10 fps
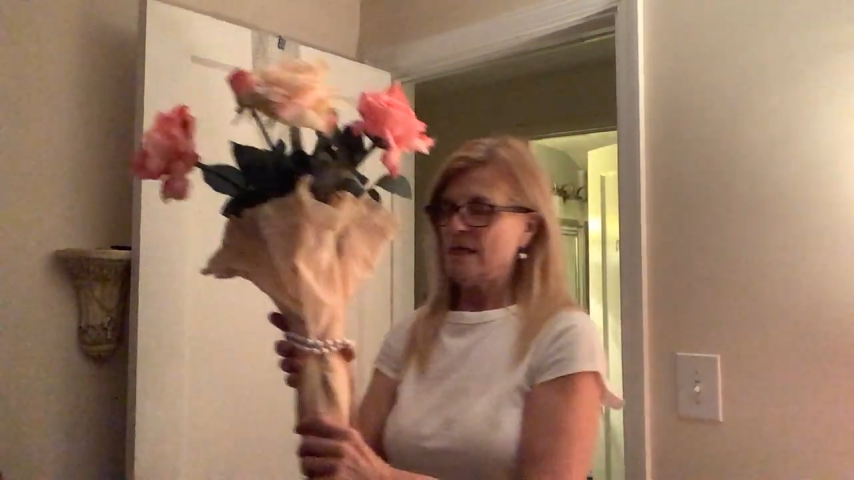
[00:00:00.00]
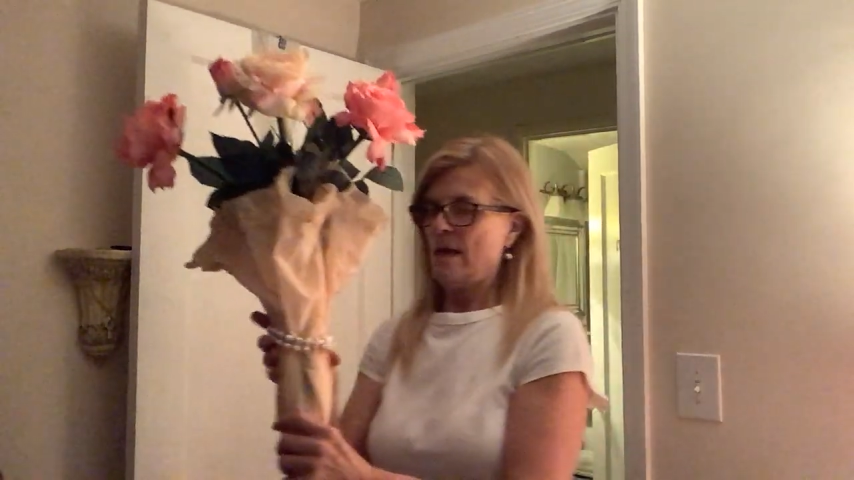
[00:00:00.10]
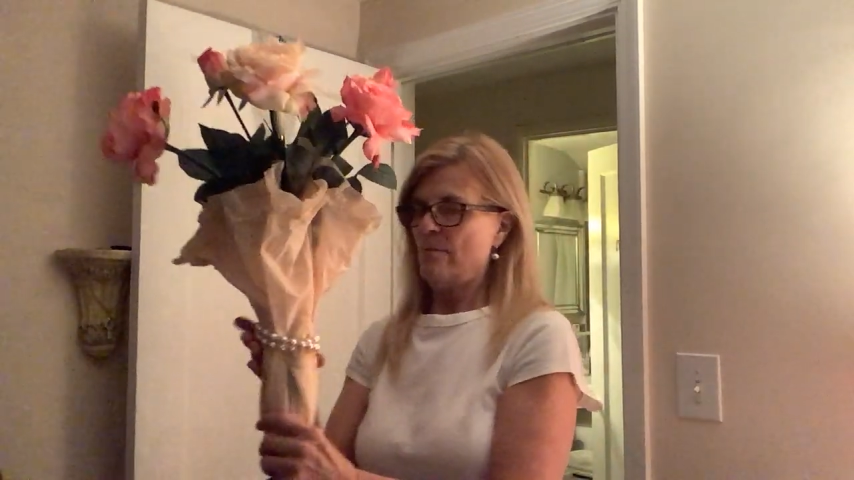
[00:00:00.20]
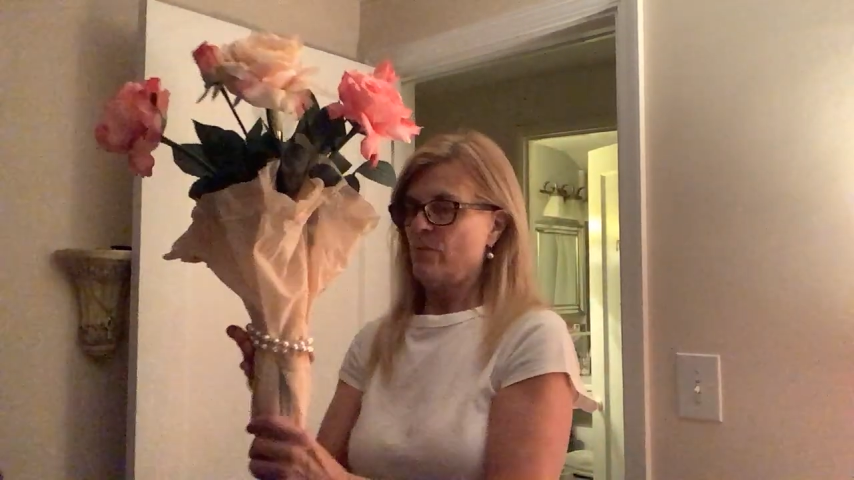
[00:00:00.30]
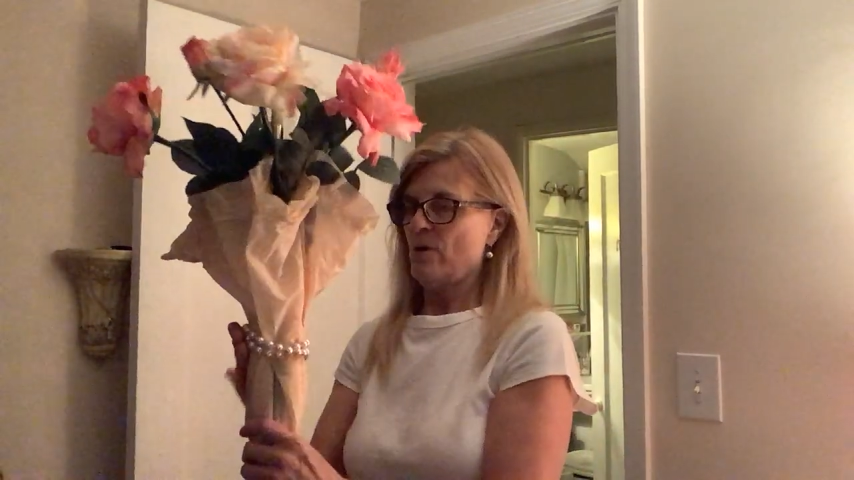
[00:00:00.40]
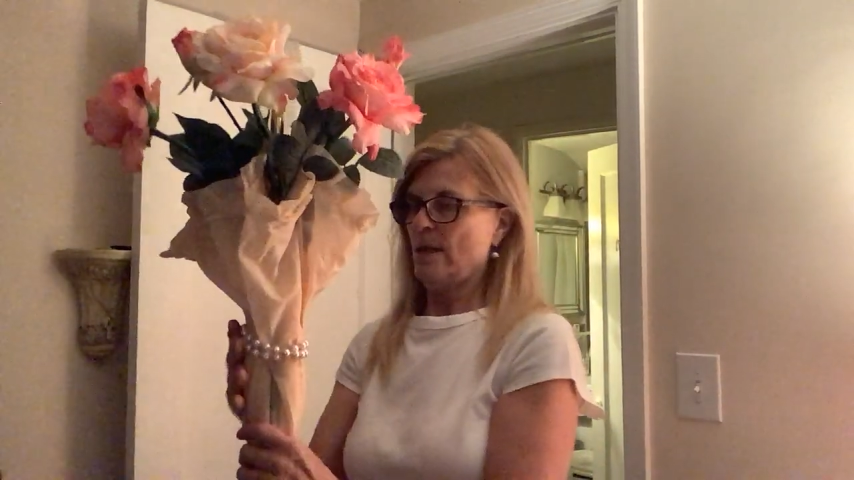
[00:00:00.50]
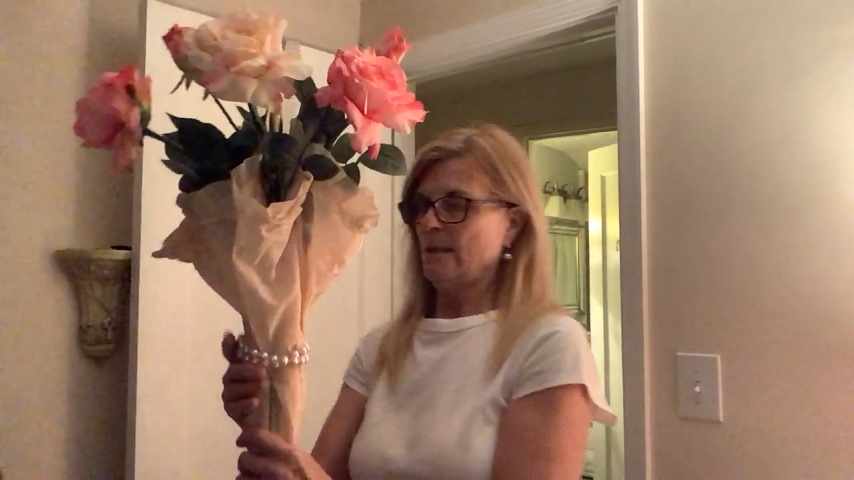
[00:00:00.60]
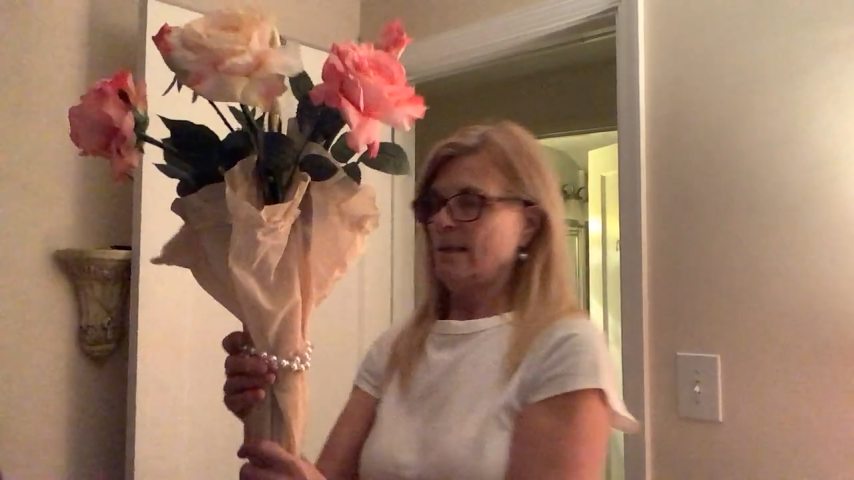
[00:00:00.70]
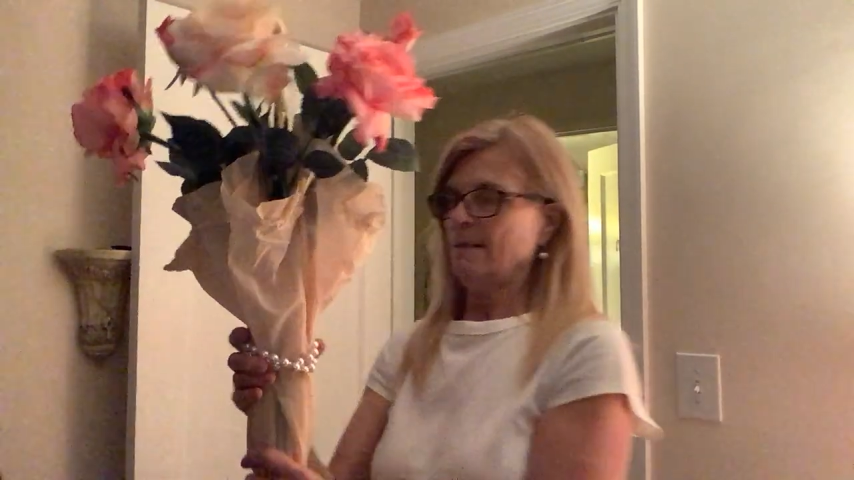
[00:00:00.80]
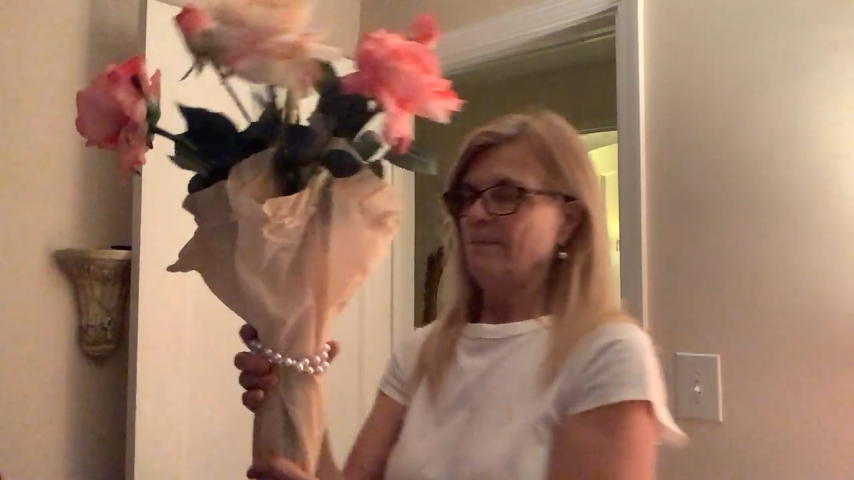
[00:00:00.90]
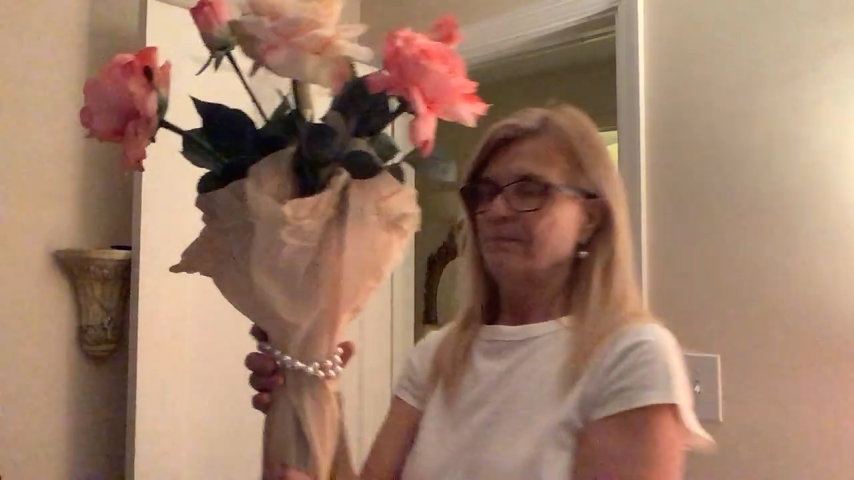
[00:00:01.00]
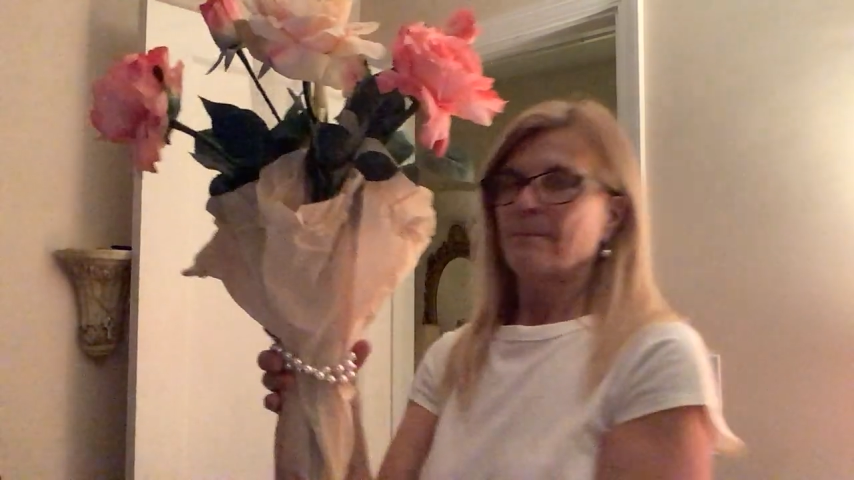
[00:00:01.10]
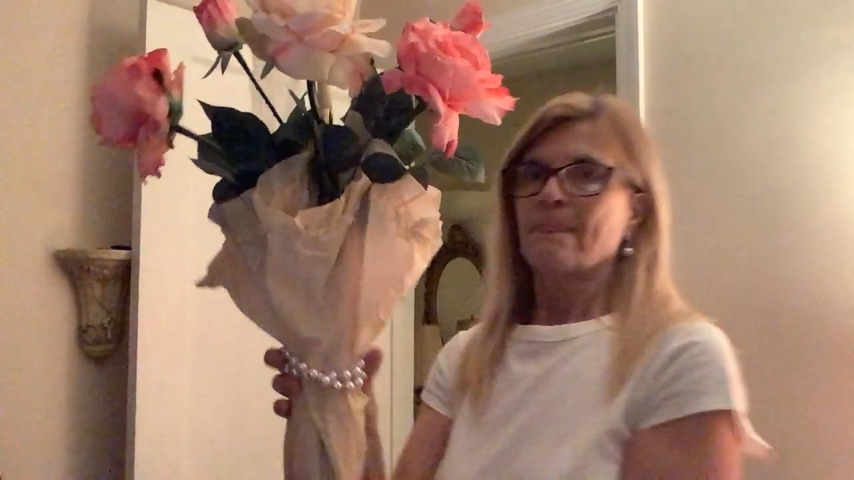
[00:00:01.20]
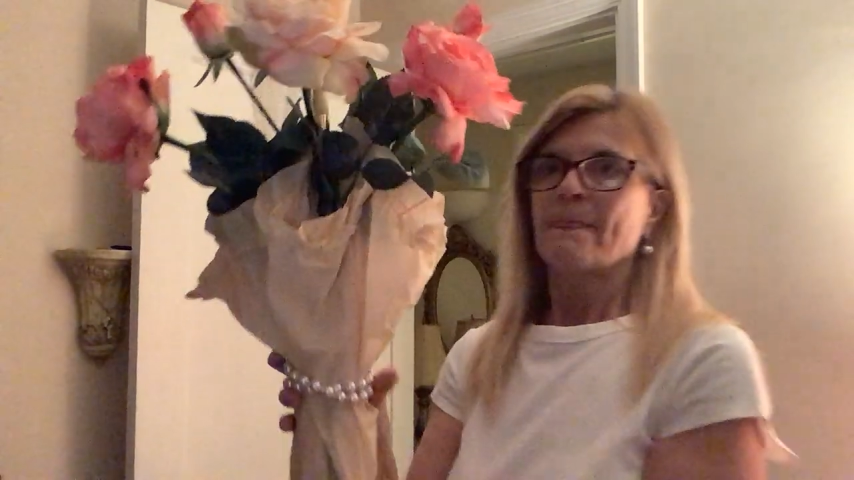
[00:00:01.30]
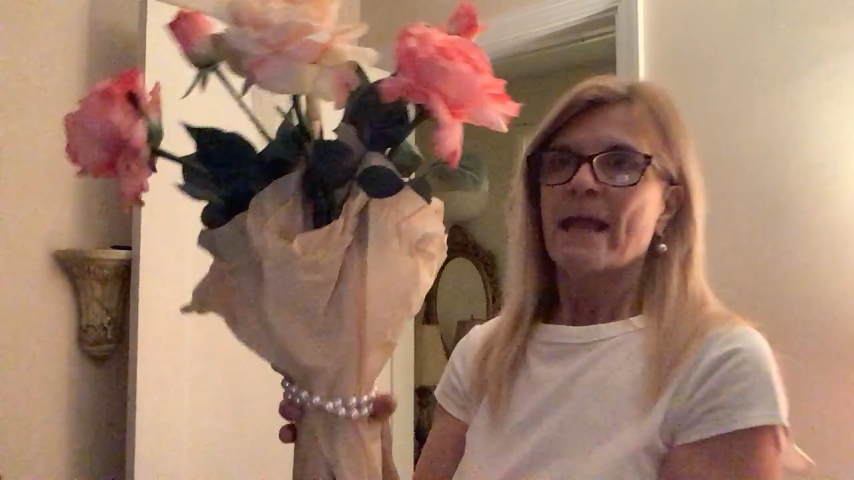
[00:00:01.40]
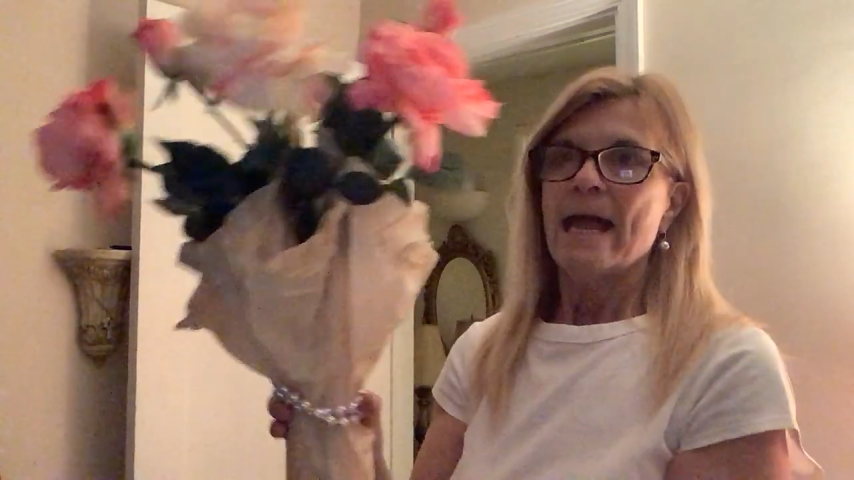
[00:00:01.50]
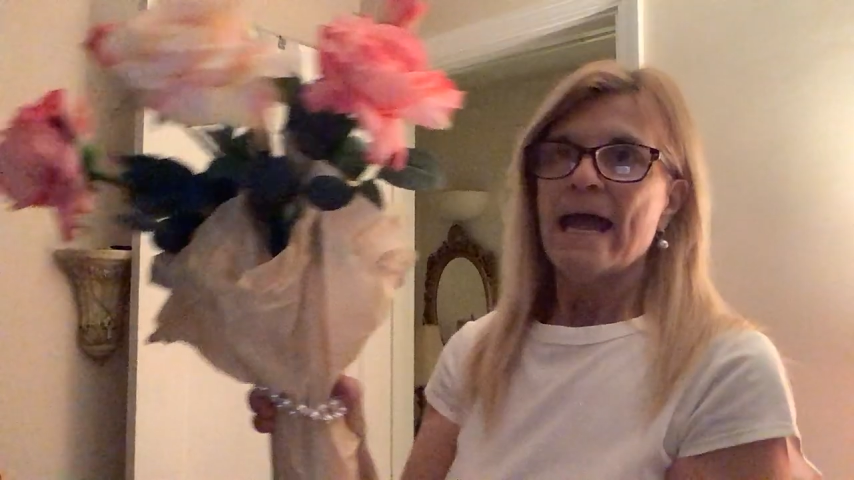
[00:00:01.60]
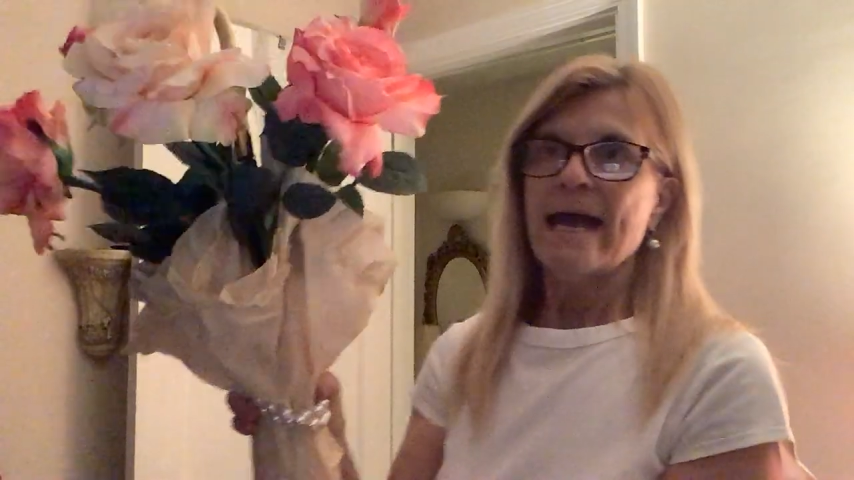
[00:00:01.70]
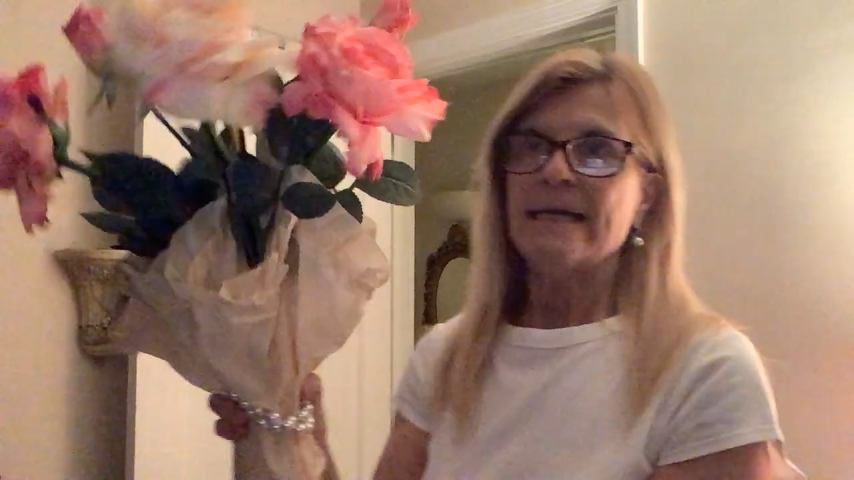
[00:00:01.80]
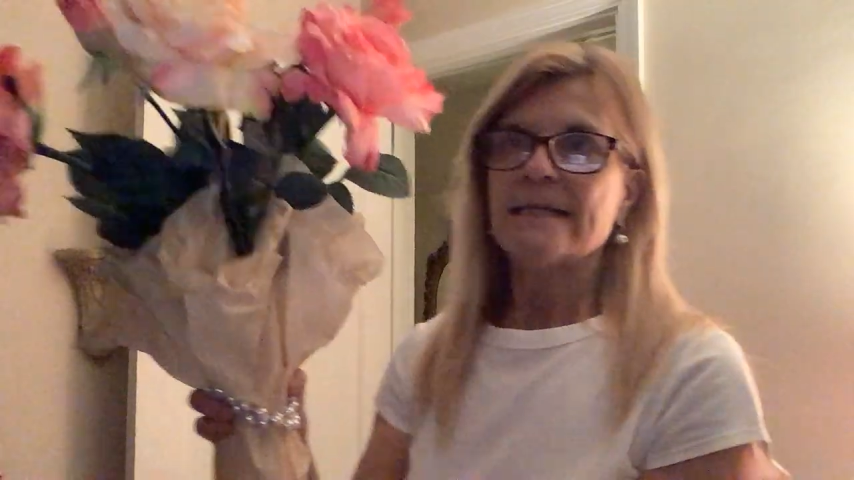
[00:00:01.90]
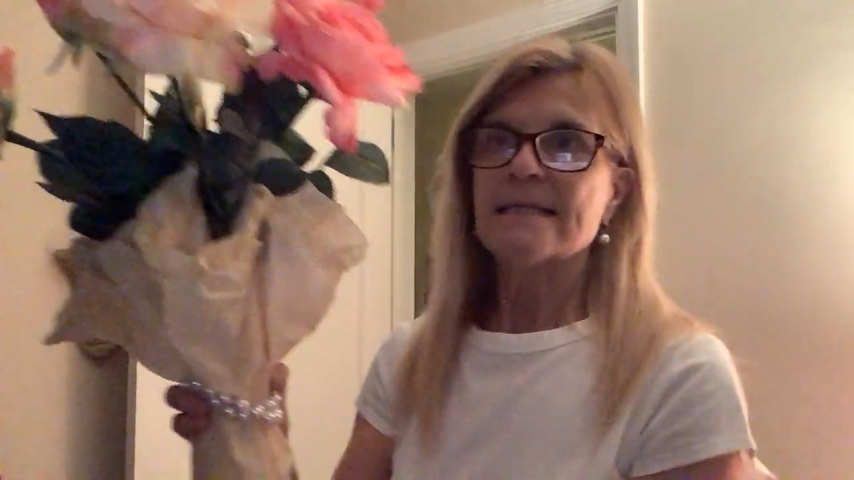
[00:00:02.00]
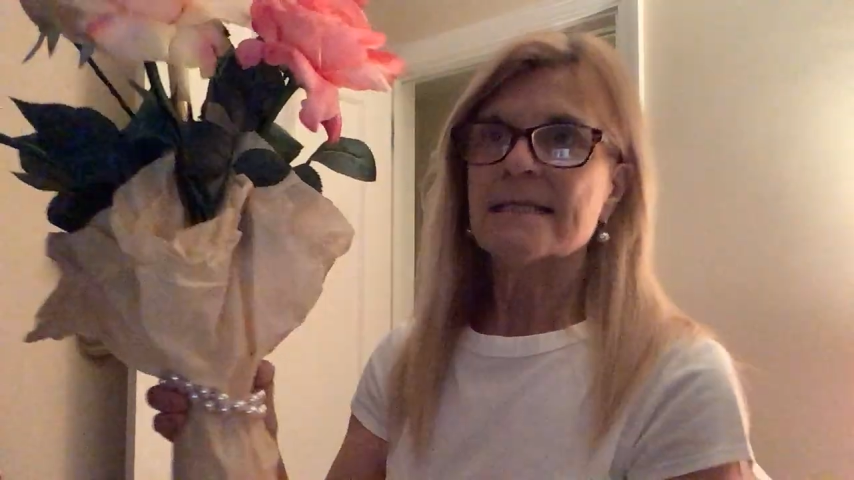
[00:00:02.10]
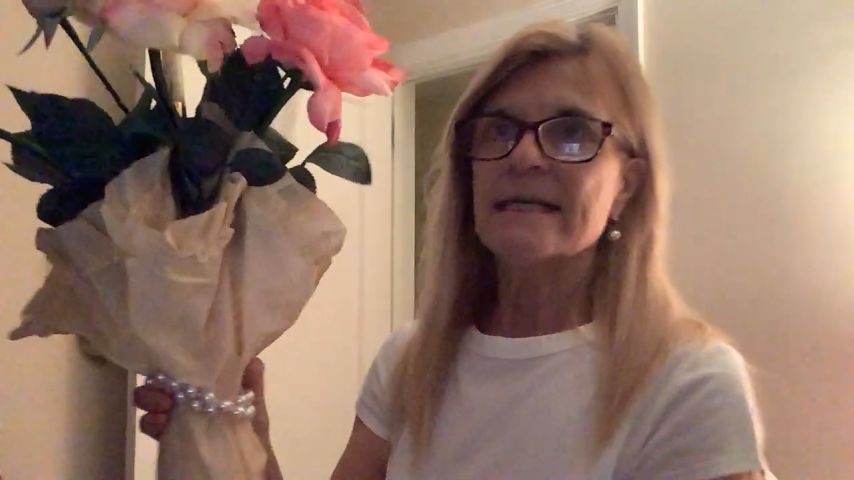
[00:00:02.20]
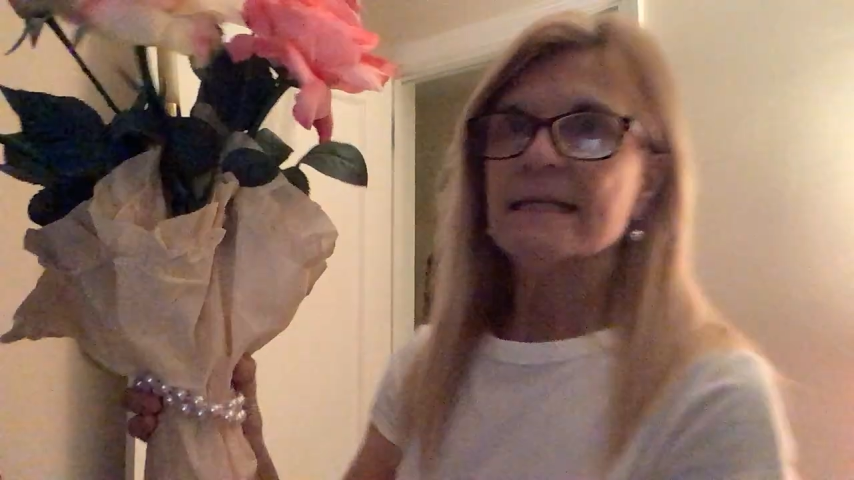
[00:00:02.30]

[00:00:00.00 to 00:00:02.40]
umbrella. And it's